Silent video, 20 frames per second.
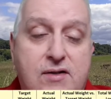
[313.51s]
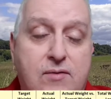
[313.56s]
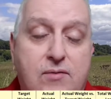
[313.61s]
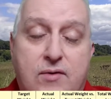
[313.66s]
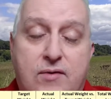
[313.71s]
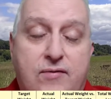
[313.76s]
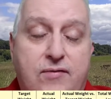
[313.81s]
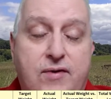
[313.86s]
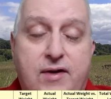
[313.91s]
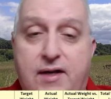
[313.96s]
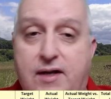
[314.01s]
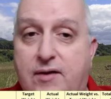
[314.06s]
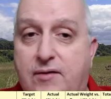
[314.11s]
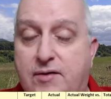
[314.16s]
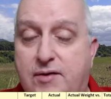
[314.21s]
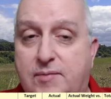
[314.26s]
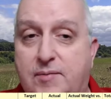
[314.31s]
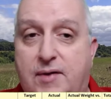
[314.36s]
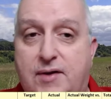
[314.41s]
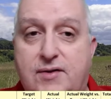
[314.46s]
I won't freak out
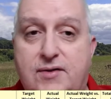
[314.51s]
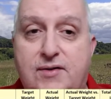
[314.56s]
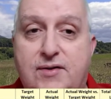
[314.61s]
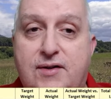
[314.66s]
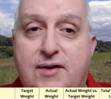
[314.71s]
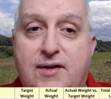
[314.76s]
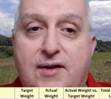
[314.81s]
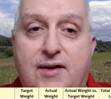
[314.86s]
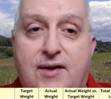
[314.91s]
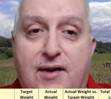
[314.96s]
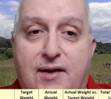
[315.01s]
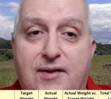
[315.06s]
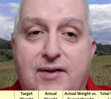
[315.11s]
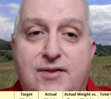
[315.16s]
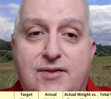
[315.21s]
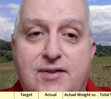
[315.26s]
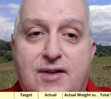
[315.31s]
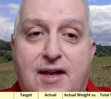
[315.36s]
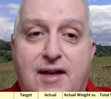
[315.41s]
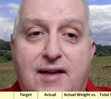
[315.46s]
as much on the
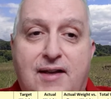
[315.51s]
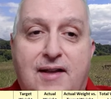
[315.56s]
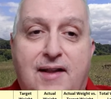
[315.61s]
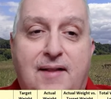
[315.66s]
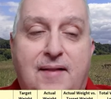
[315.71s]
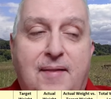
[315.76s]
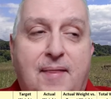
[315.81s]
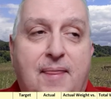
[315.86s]
scale.